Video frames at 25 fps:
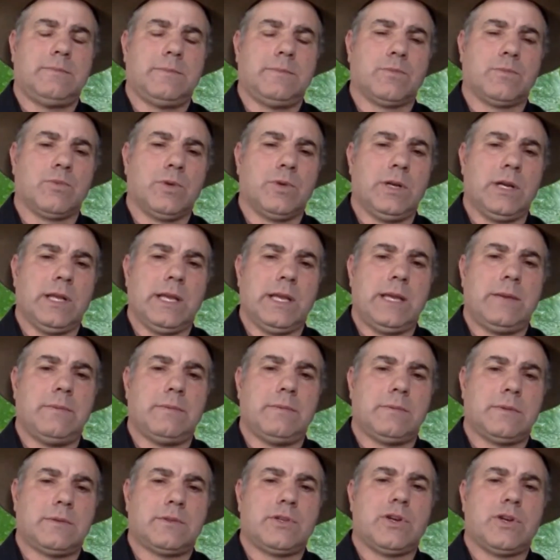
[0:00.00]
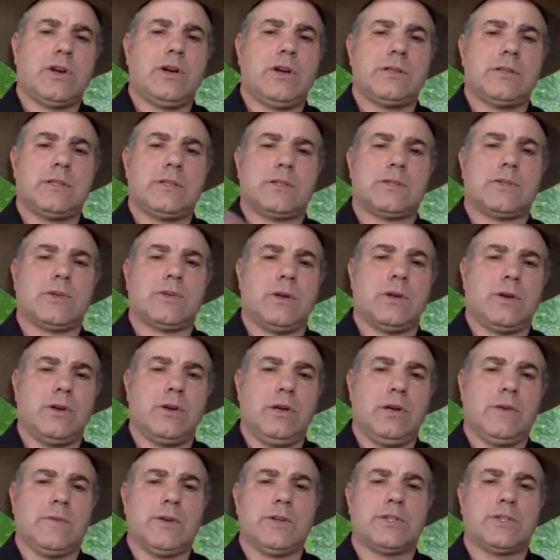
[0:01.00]
really turns the soil
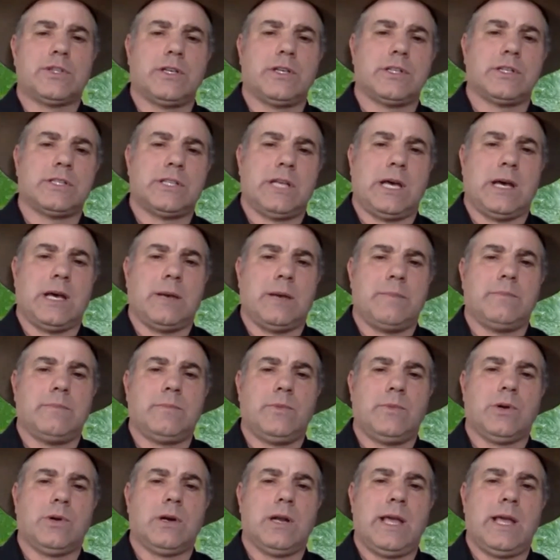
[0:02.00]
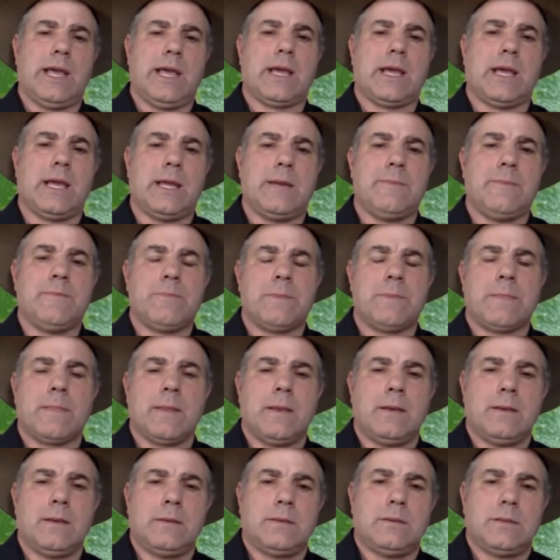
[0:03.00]
over and turns it up, more like a
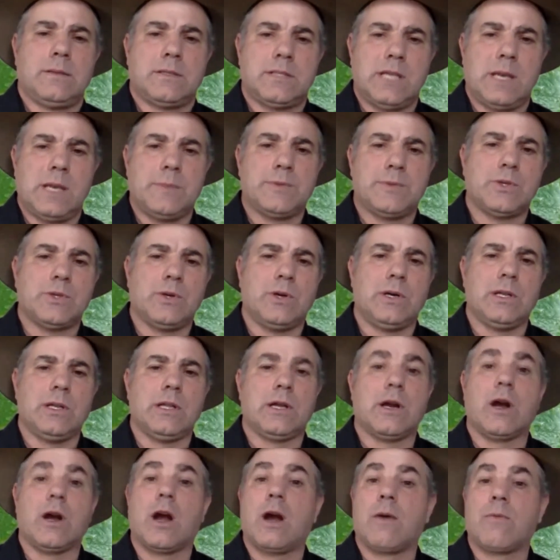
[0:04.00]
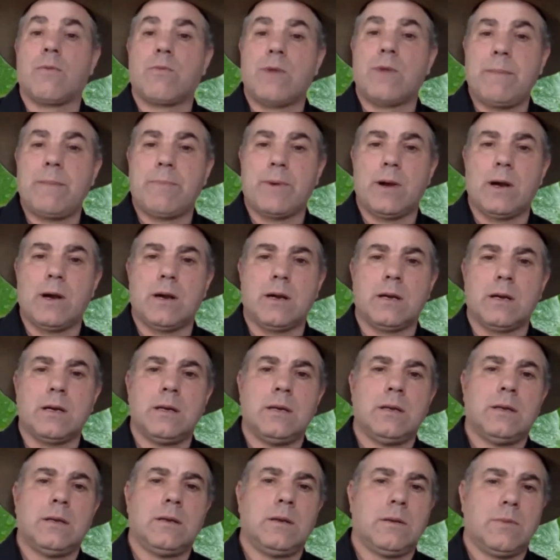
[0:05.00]
subsoiler or a ripper
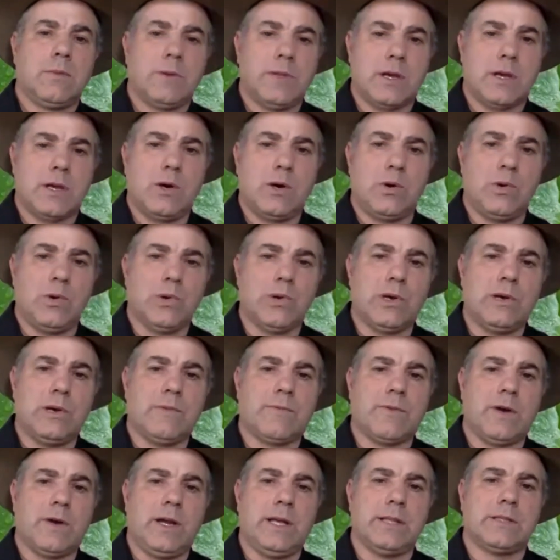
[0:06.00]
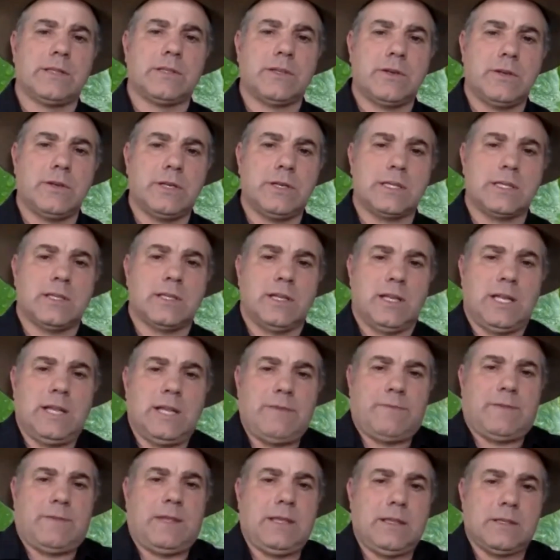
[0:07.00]
with a colder in front. So you're just
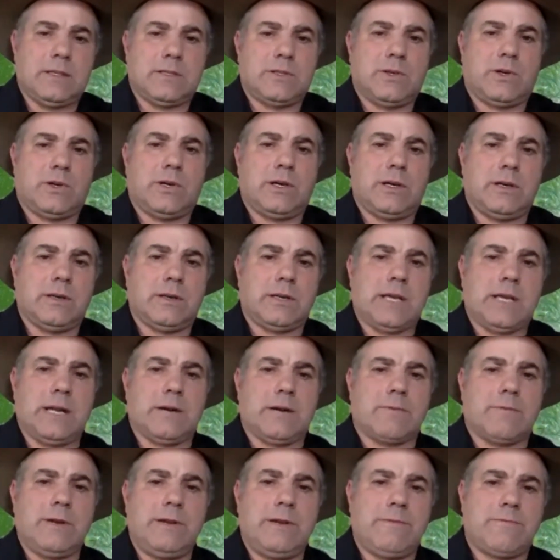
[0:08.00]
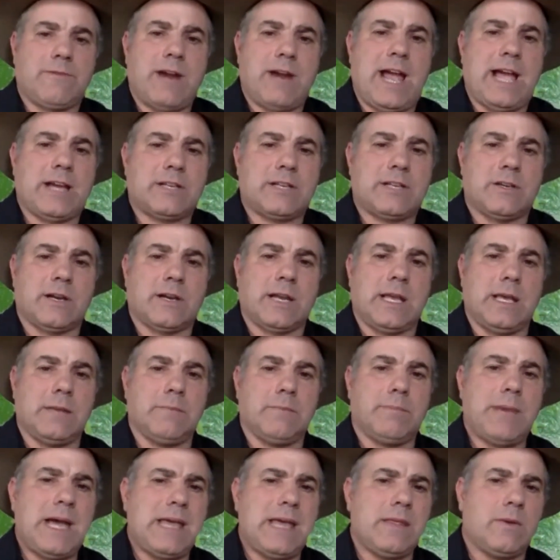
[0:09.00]
lifting the soil and kind of refracturing
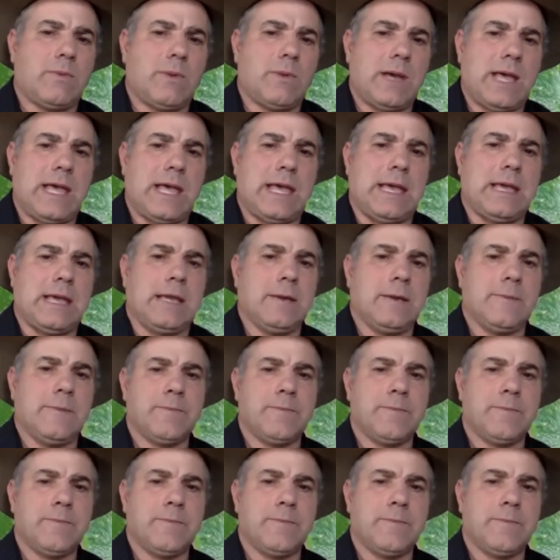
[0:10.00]
it. By the way,